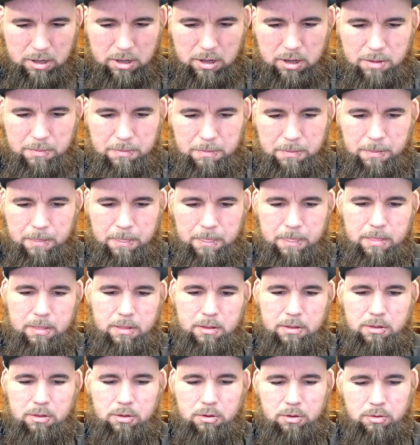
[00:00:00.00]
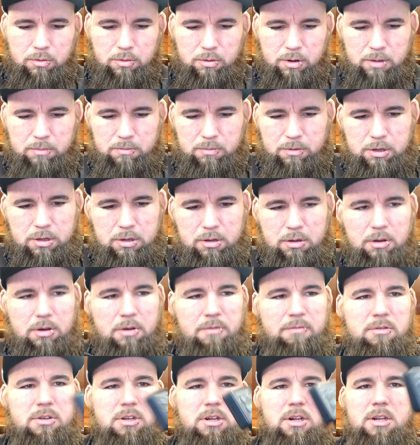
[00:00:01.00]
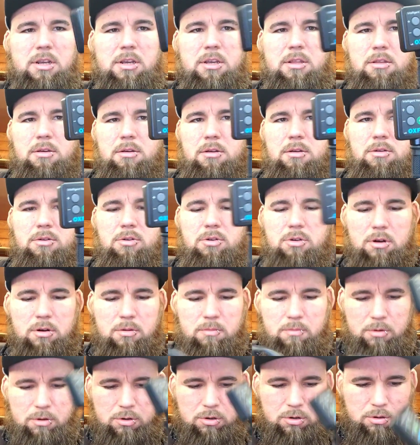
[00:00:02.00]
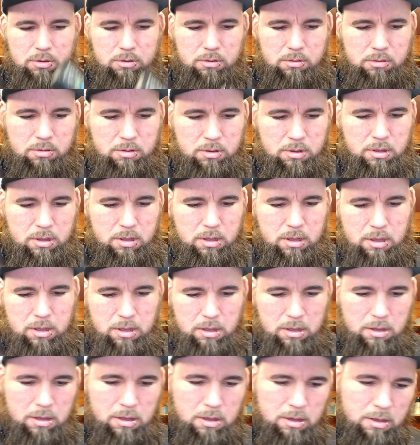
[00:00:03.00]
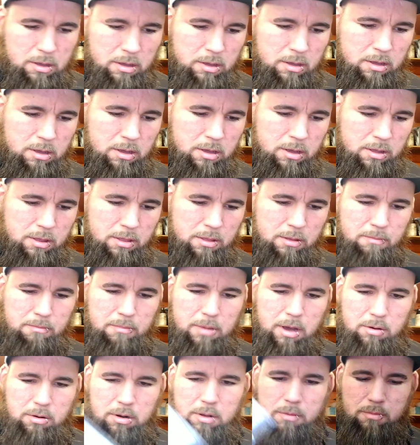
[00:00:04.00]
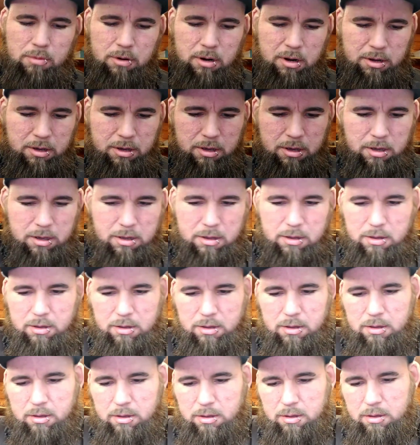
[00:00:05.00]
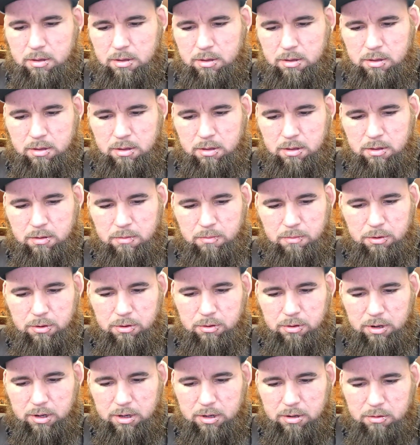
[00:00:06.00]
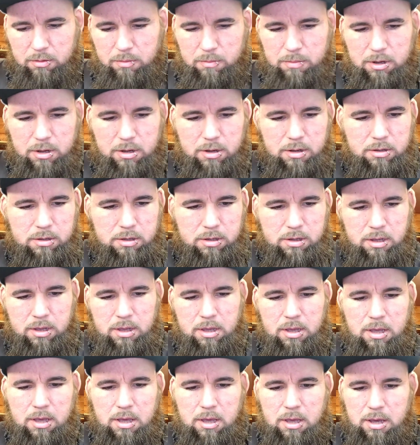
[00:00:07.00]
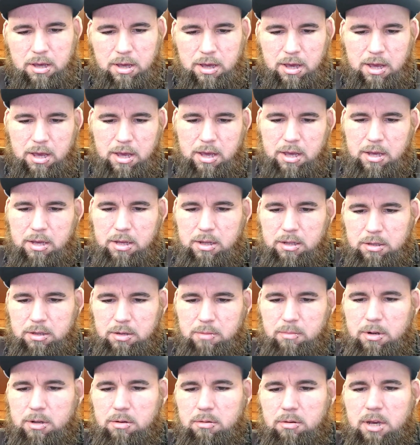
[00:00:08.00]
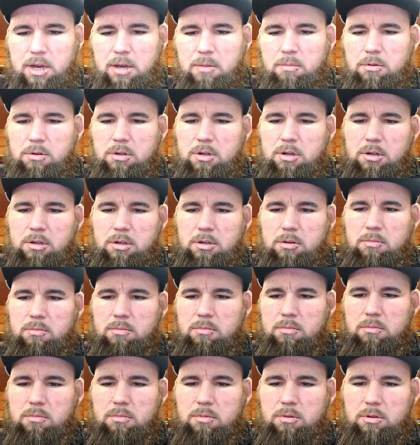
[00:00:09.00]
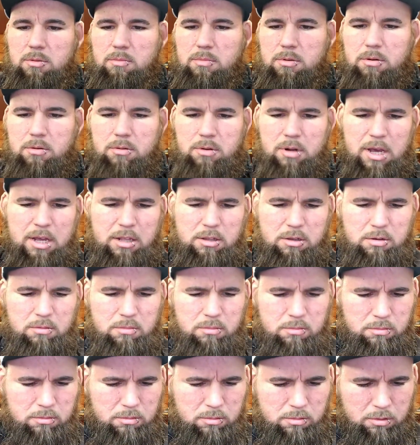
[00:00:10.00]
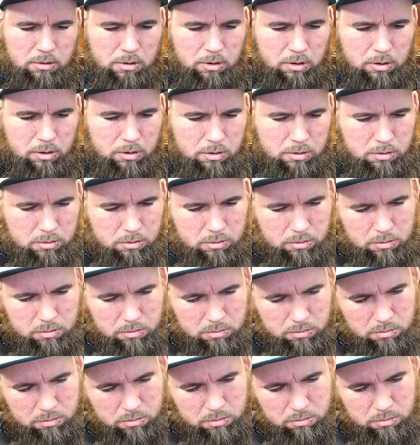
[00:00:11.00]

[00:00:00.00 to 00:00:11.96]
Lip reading: Your grips, obviously, the control module, mounting bracket, put on your handlebars, and some little cable ties to put on, and some glue.